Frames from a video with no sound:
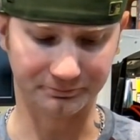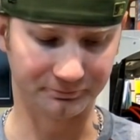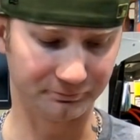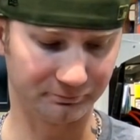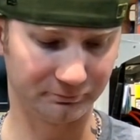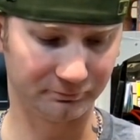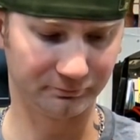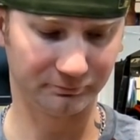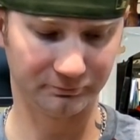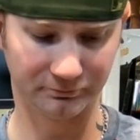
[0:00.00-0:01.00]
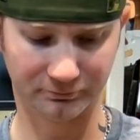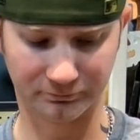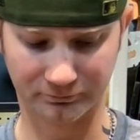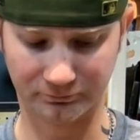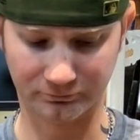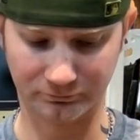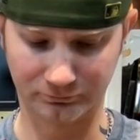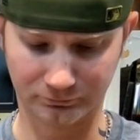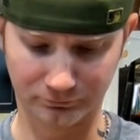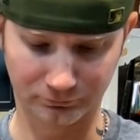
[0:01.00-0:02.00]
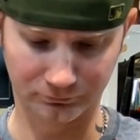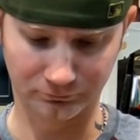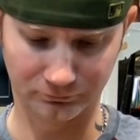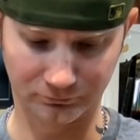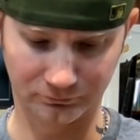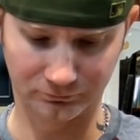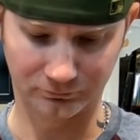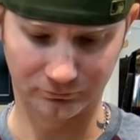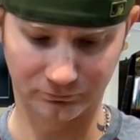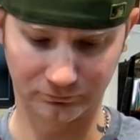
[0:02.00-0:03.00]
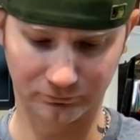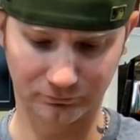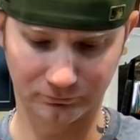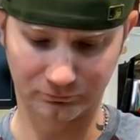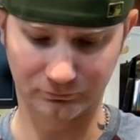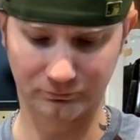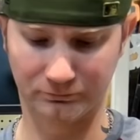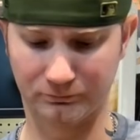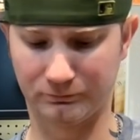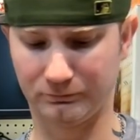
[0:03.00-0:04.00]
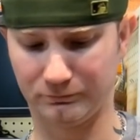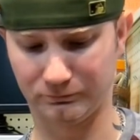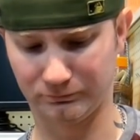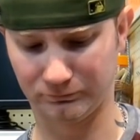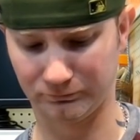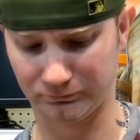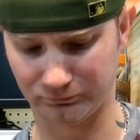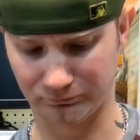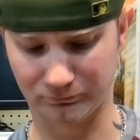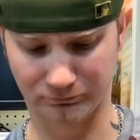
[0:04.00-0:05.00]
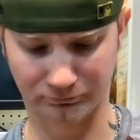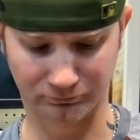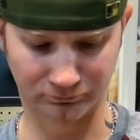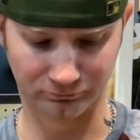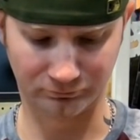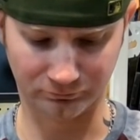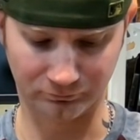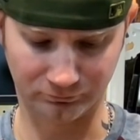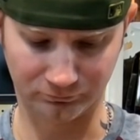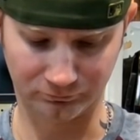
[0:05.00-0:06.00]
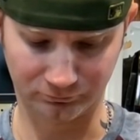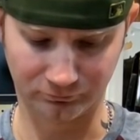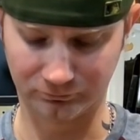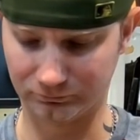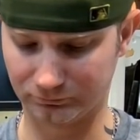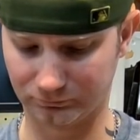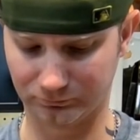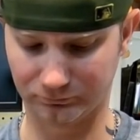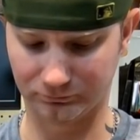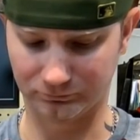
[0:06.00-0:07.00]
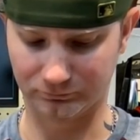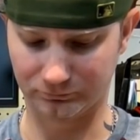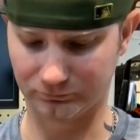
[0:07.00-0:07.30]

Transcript: (silence)